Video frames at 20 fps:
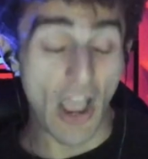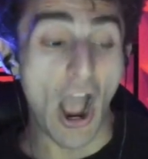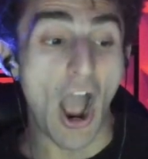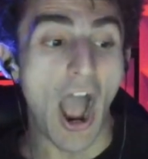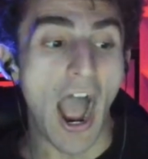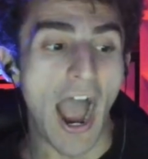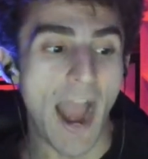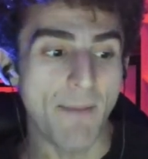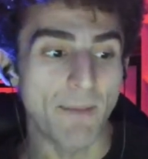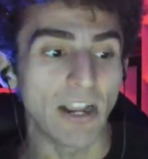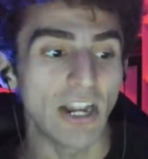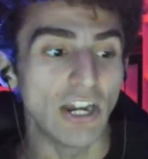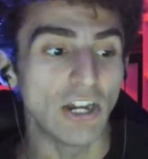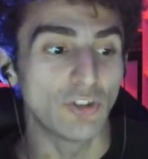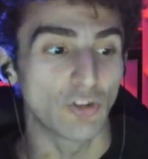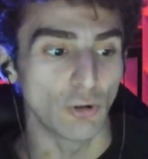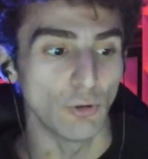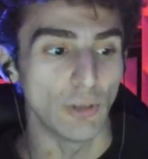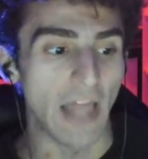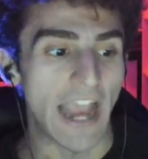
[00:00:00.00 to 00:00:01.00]
I'm gonna
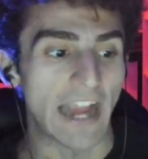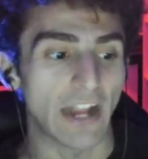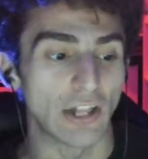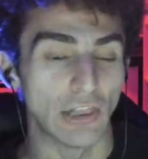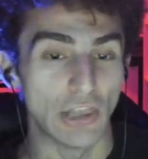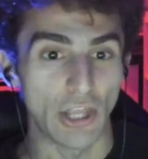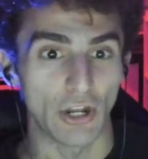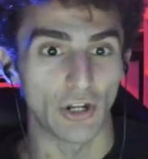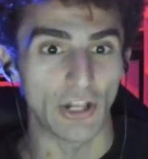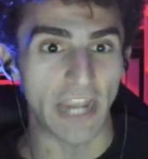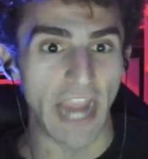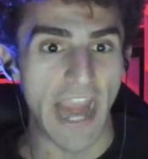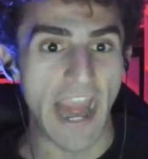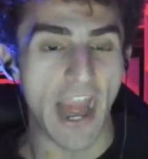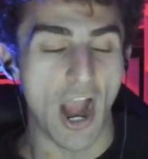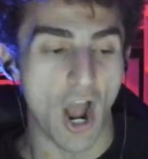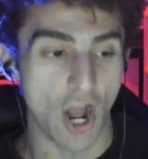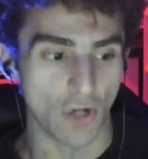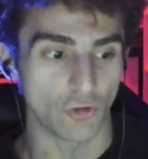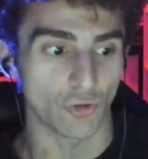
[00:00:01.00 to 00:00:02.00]
do like literally a
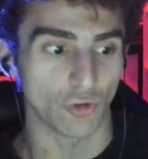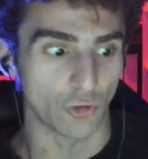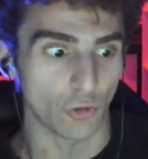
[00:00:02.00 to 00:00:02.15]
hundred